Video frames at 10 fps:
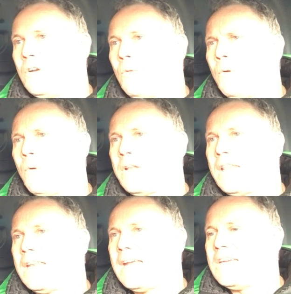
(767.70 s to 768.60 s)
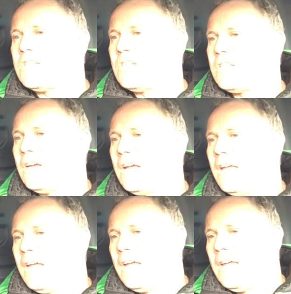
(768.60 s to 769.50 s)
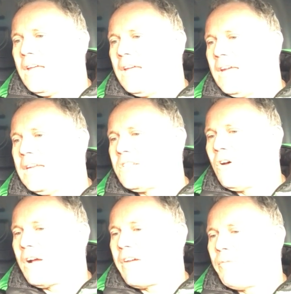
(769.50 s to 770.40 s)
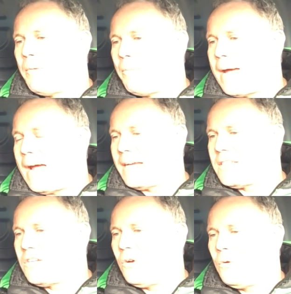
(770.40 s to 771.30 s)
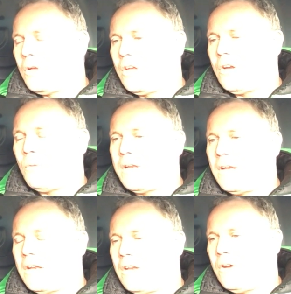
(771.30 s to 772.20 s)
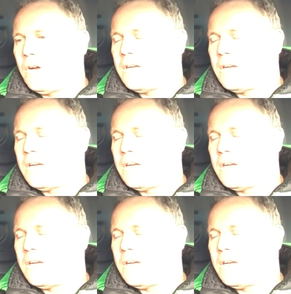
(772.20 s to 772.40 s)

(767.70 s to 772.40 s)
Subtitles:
you know, we're one of the nations that it's not government backed. So, you know, when you can